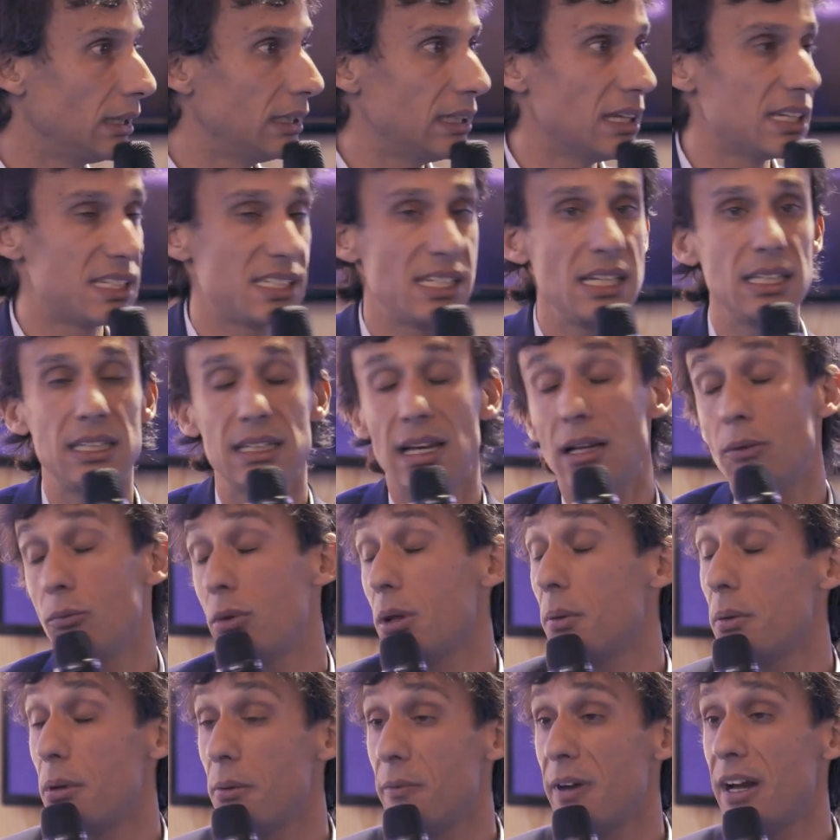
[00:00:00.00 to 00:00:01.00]
the city, and
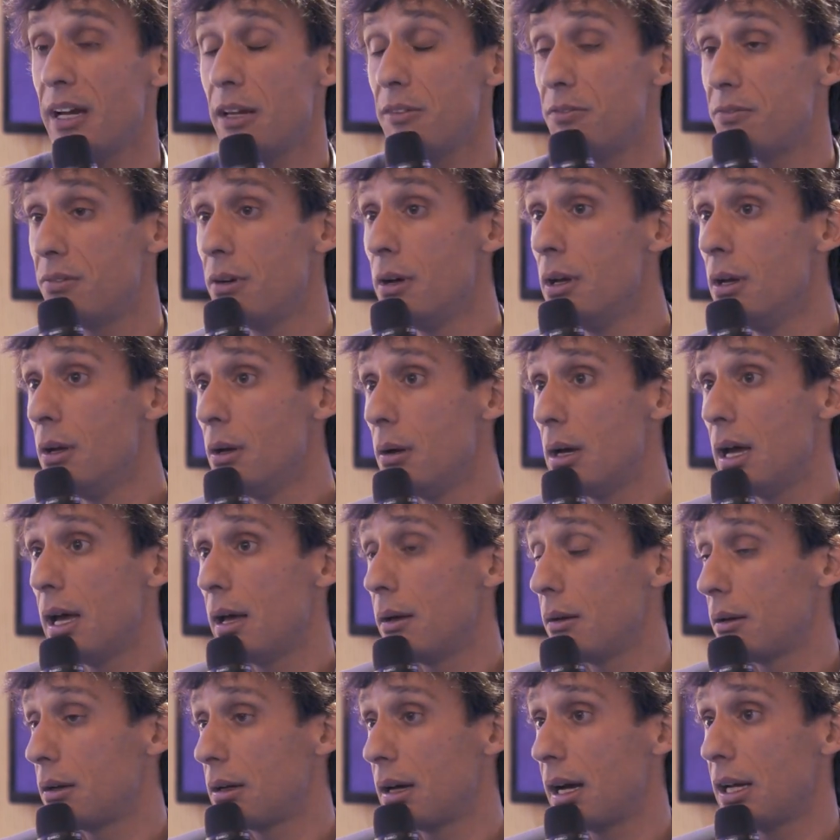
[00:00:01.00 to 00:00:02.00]
will be very
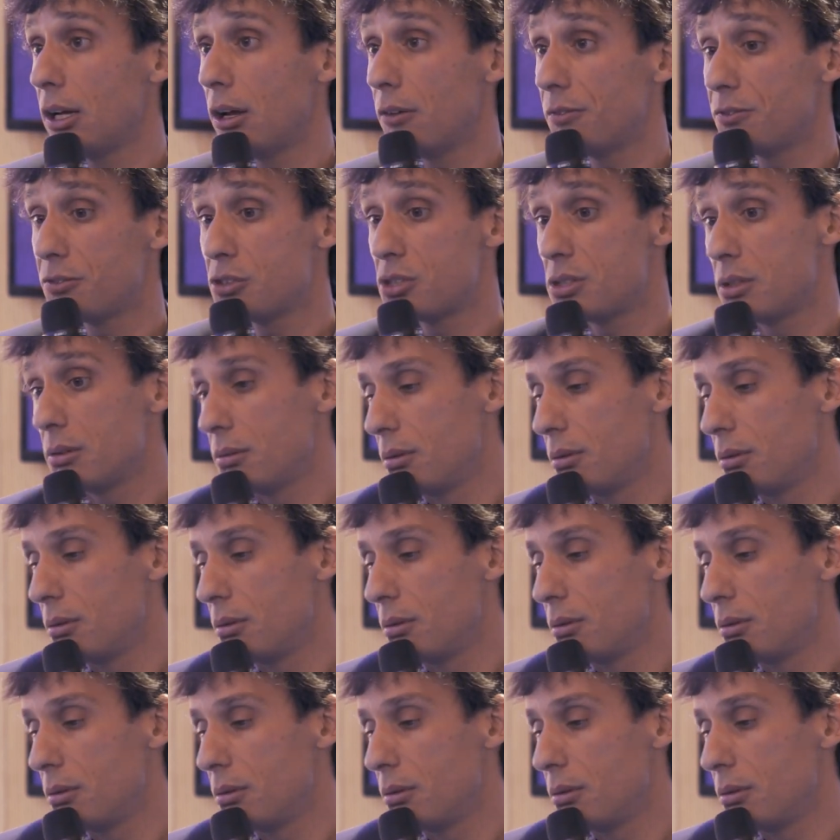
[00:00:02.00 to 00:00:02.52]
kind of